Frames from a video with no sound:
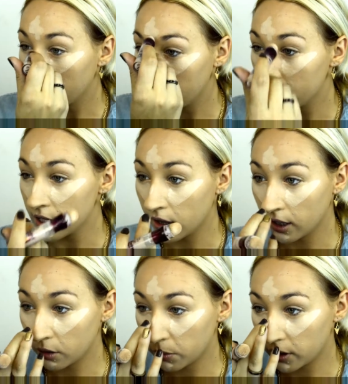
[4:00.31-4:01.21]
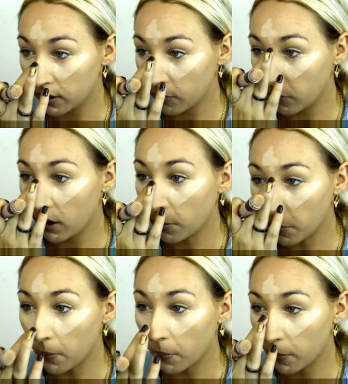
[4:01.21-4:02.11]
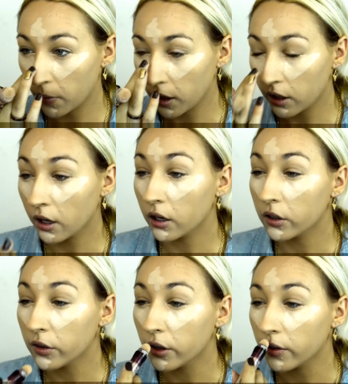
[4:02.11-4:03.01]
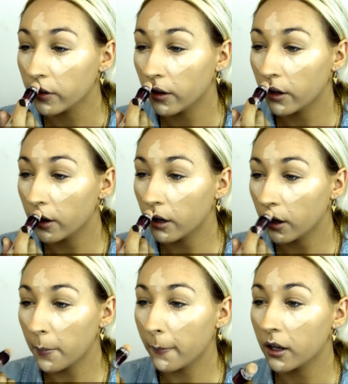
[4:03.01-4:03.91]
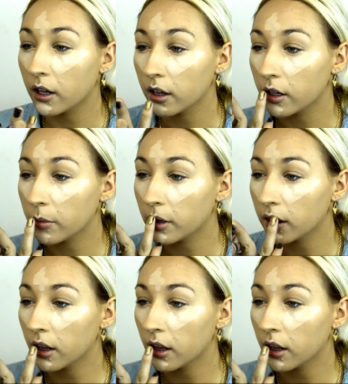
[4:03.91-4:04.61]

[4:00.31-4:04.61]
nose. I like to put some up here. You can also put a little bit